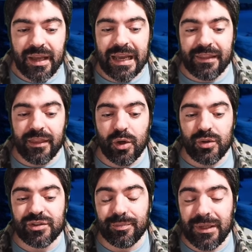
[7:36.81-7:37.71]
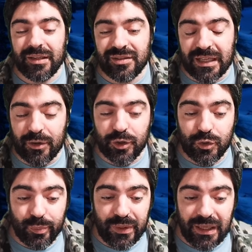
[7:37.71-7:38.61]
and those means are going
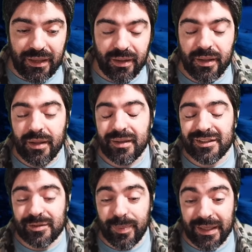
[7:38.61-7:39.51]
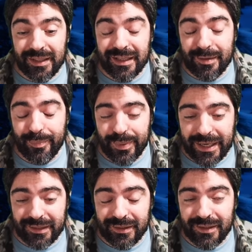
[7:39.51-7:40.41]
to be spending
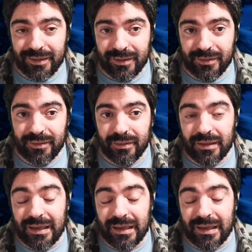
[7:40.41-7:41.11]
campaign